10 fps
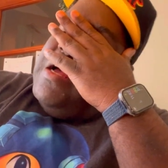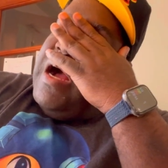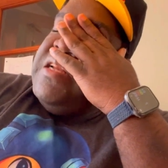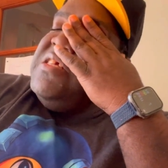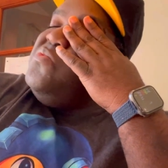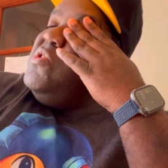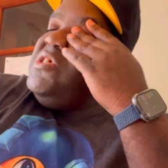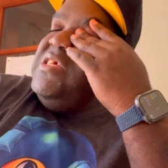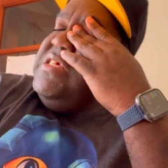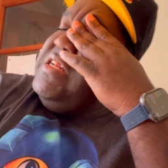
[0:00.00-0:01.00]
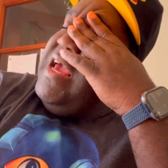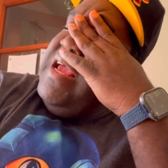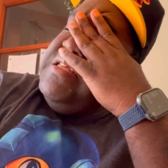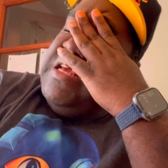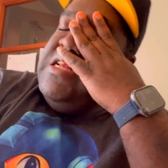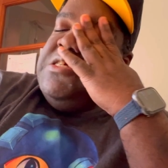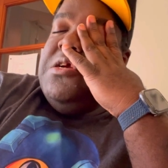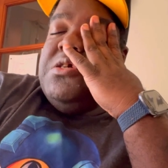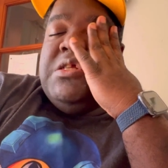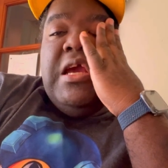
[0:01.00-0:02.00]
I just wish these days each
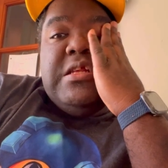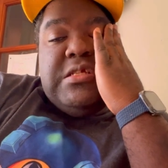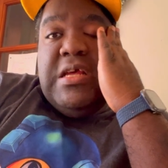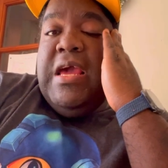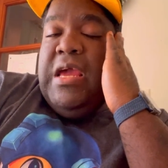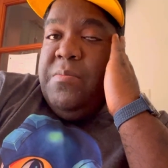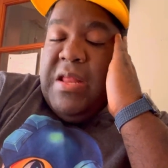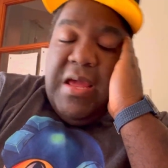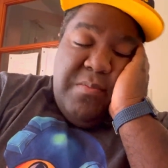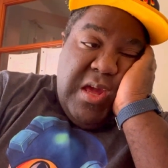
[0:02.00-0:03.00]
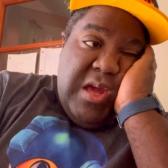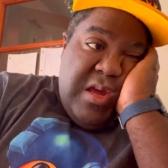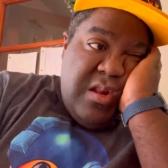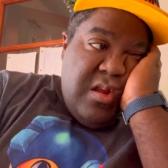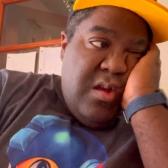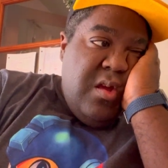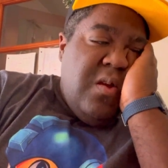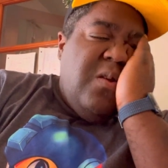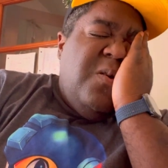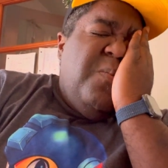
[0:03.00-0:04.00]
year stay the same, like, man,
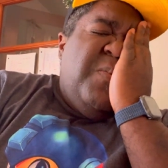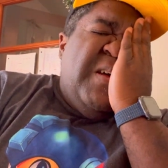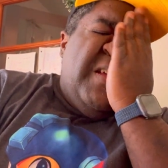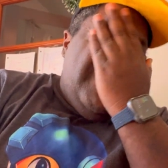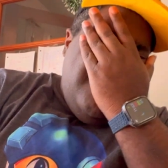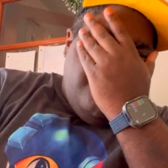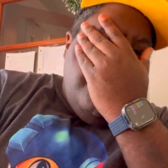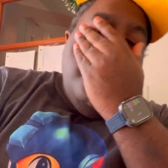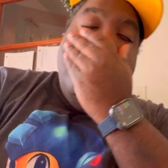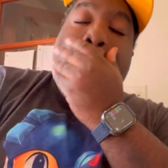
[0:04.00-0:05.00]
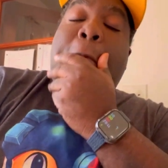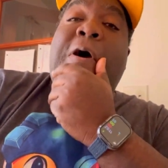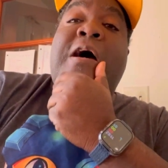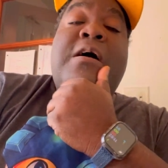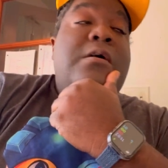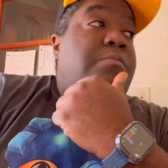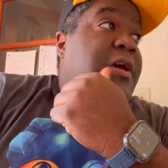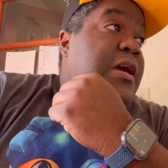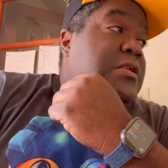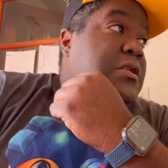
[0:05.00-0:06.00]
but, oh
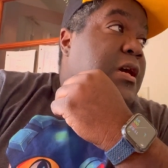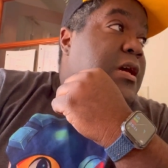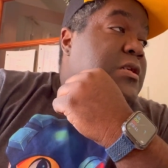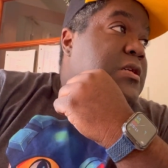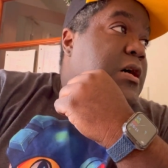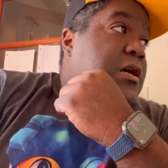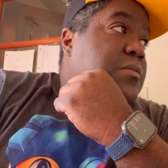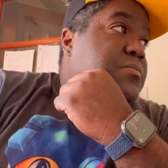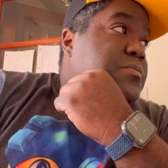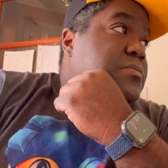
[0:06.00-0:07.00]
man, today's, like